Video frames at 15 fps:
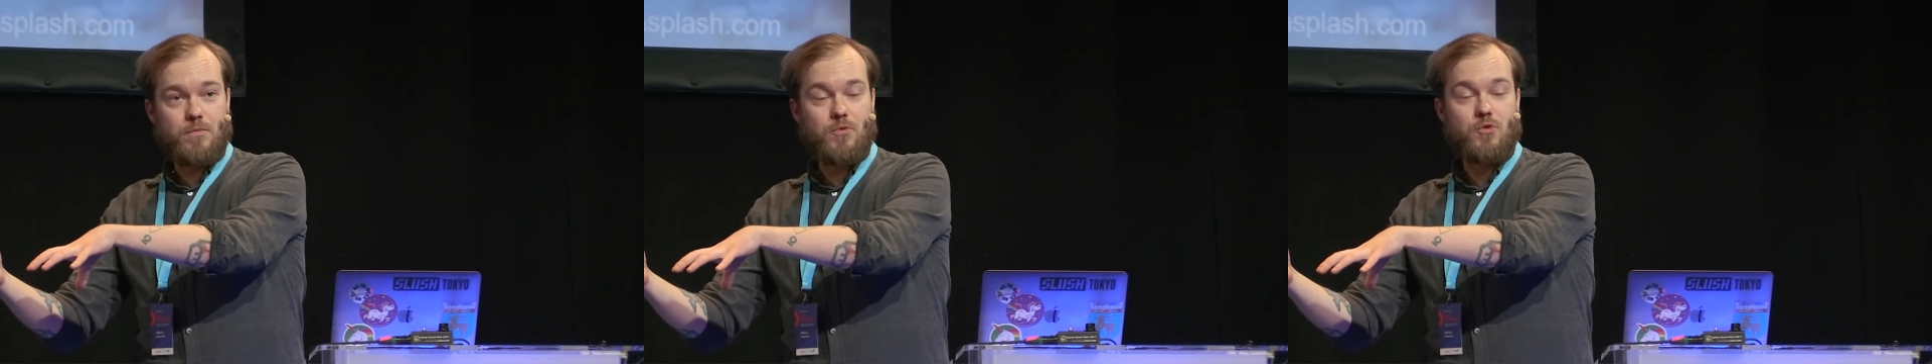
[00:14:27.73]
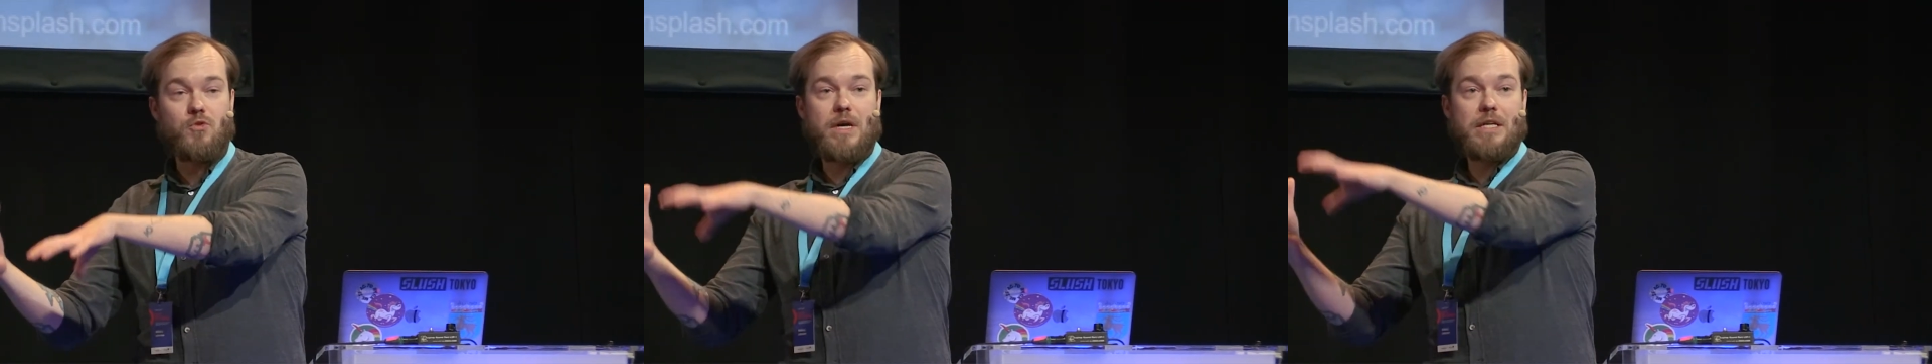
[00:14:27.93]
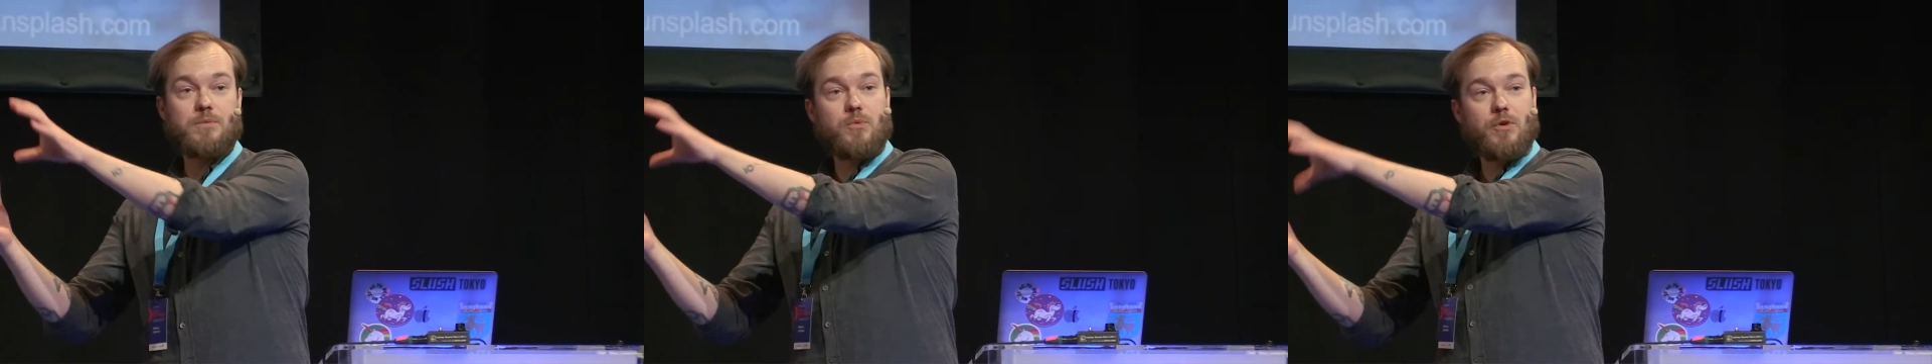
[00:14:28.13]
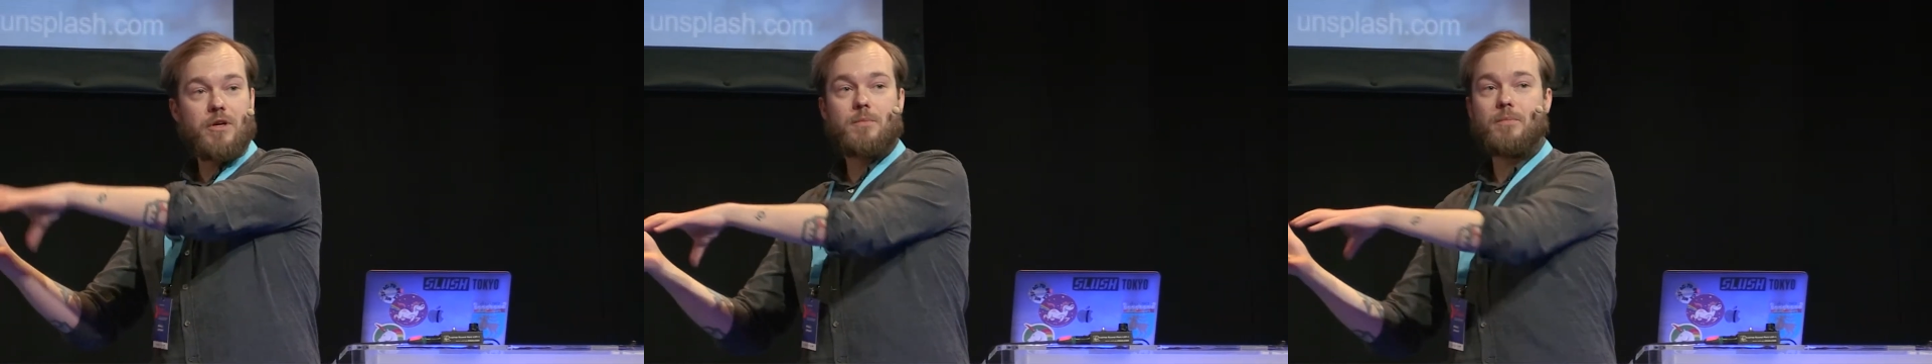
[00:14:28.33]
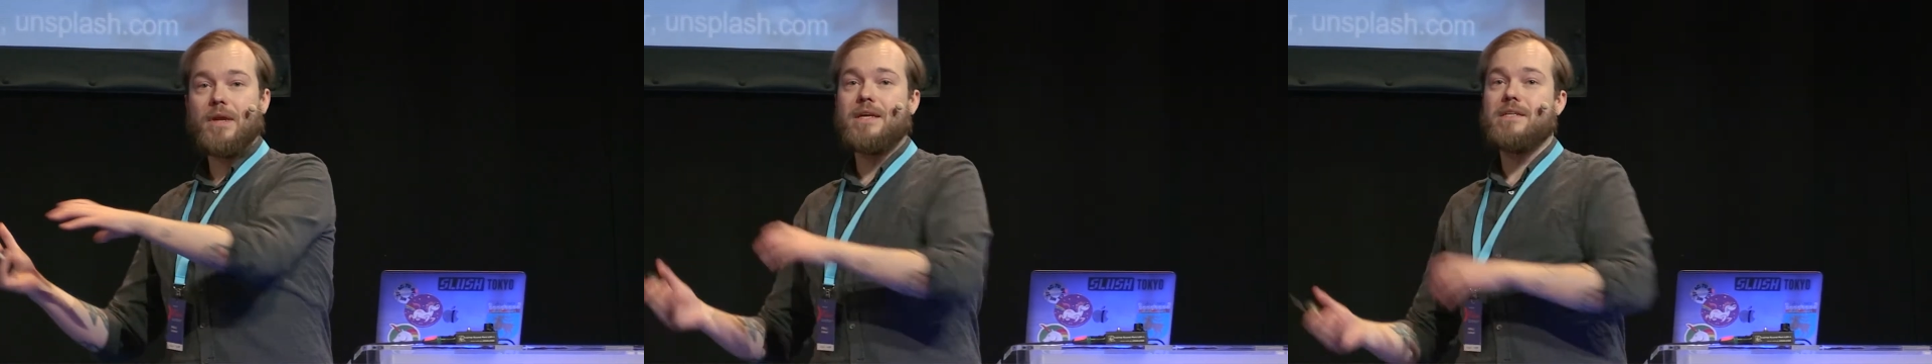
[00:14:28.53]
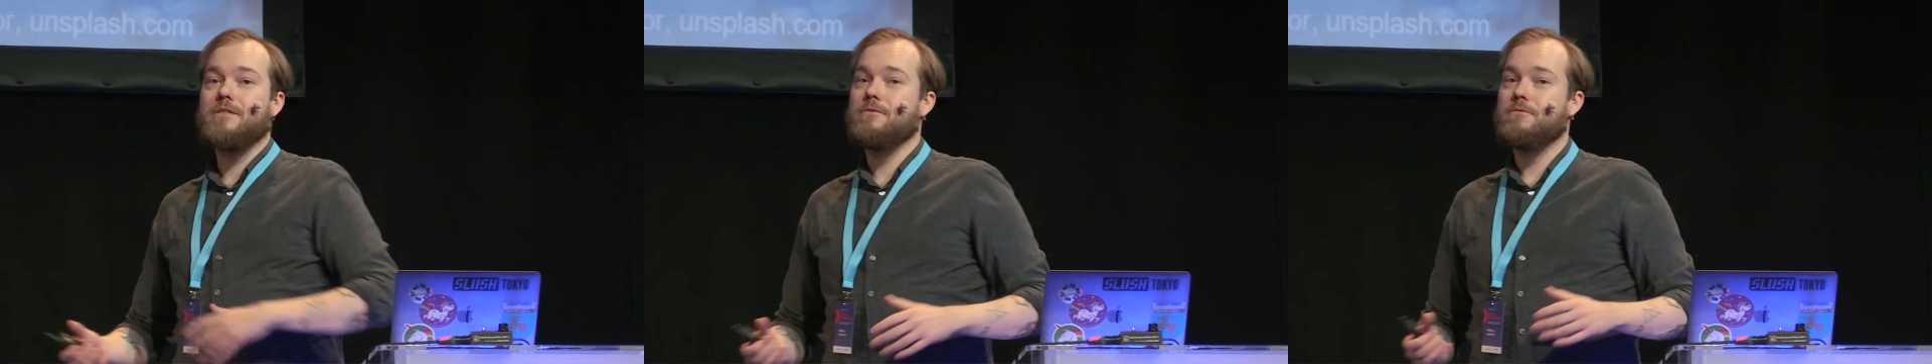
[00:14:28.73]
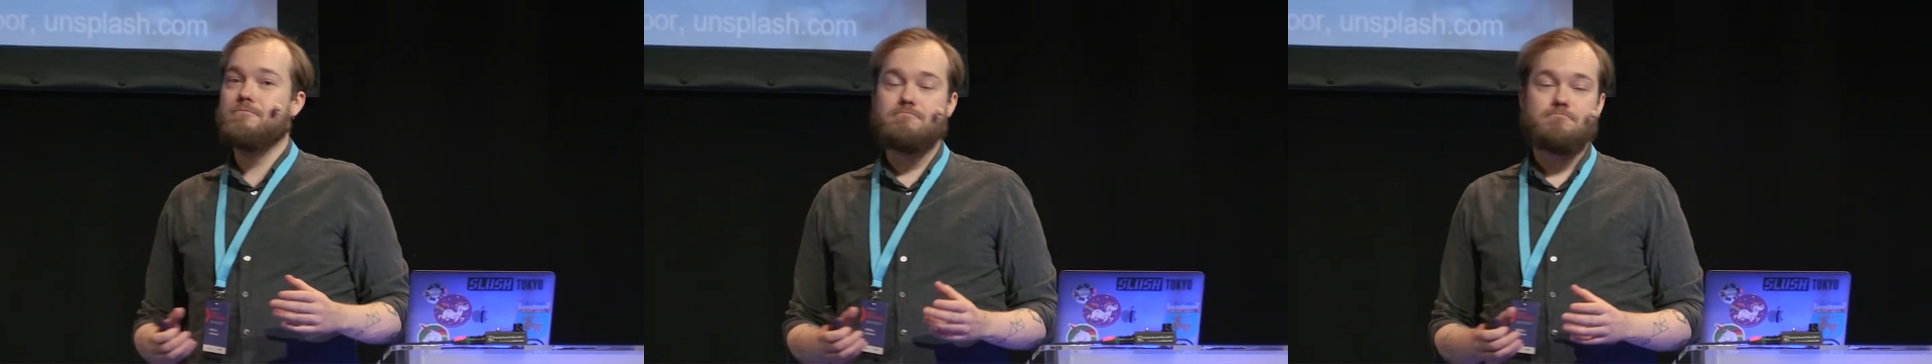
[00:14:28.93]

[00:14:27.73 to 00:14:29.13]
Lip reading: or at workplace,